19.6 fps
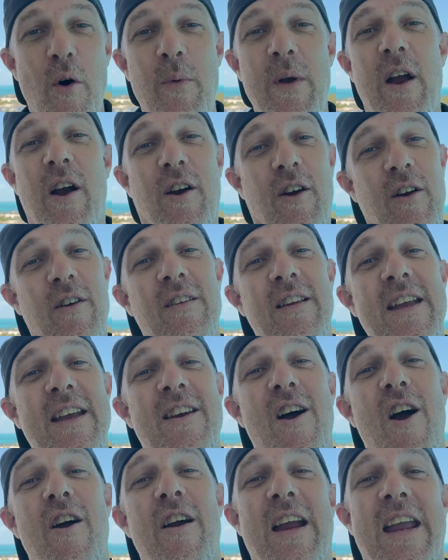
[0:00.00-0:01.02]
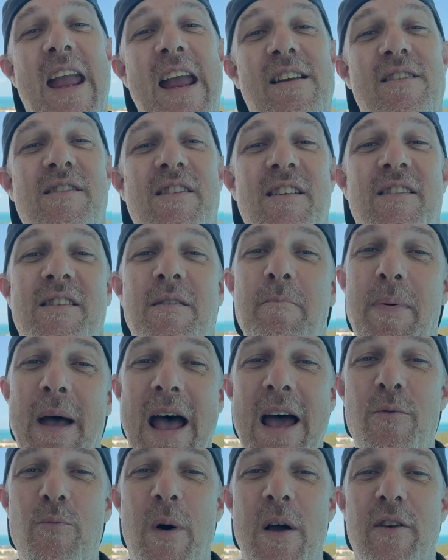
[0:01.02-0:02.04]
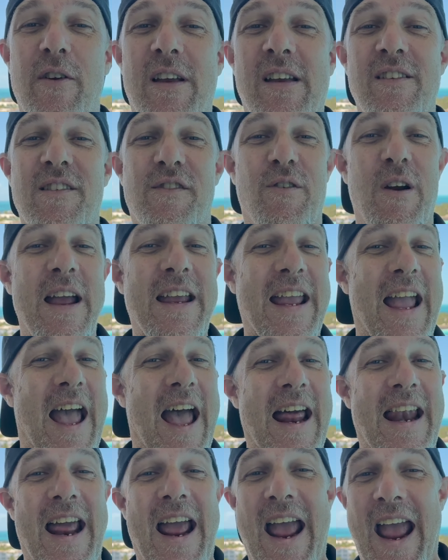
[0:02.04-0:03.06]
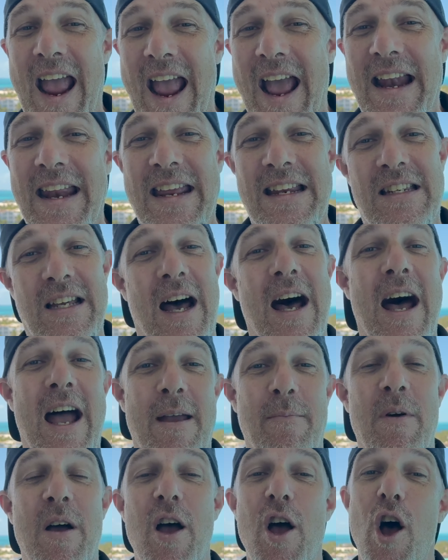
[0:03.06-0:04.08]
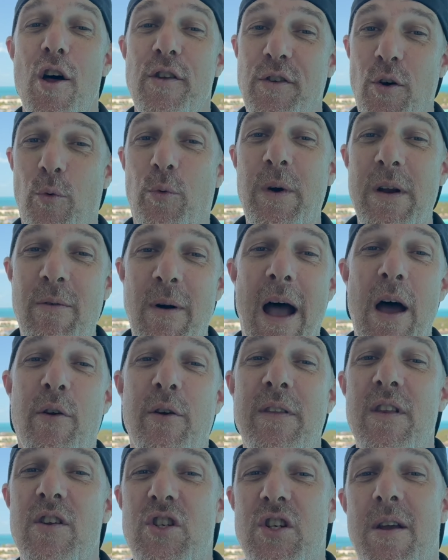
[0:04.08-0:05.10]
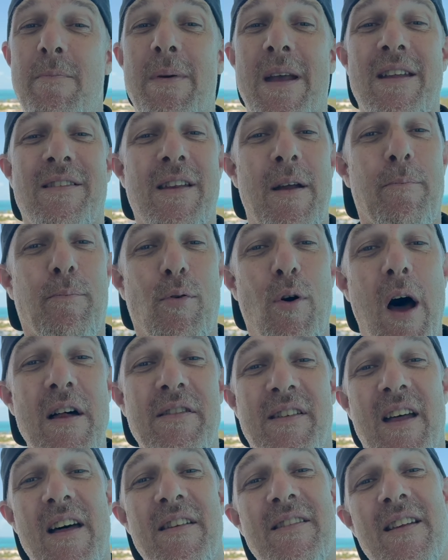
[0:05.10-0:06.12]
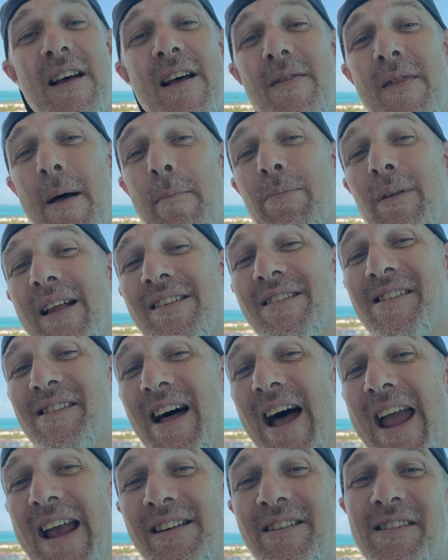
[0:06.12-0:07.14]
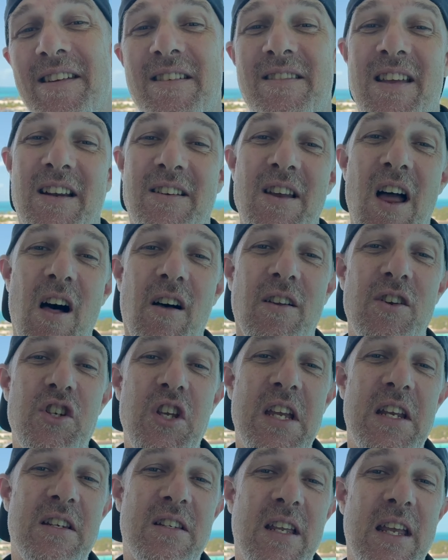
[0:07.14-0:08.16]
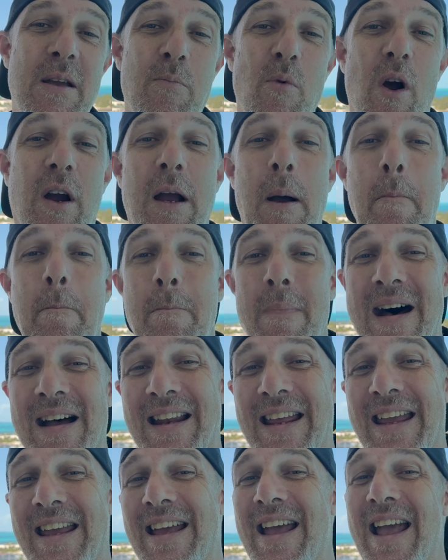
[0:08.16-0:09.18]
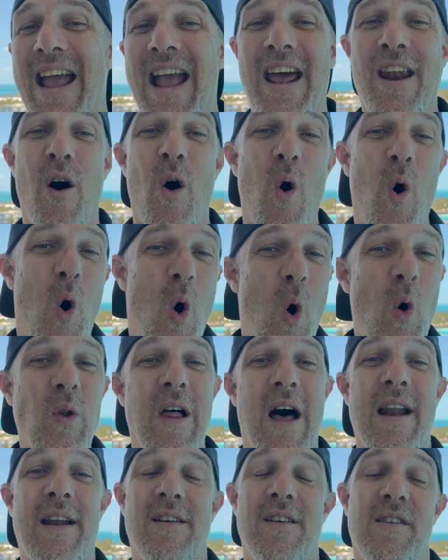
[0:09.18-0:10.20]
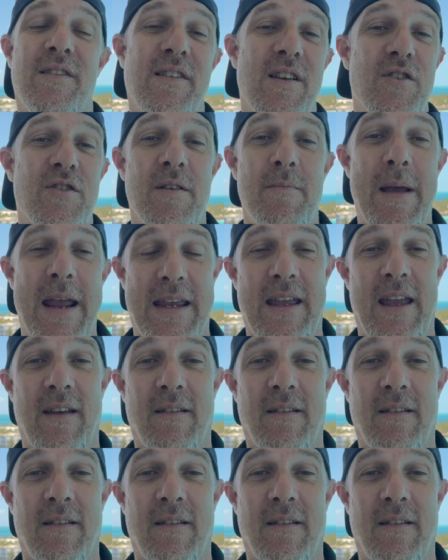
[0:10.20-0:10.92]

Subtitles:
we are currently in hurricane season, bad weather can strike at any time. So rerouting the ship is a process that blends science, technology, teamwork, money, and a whole lot of decision-making.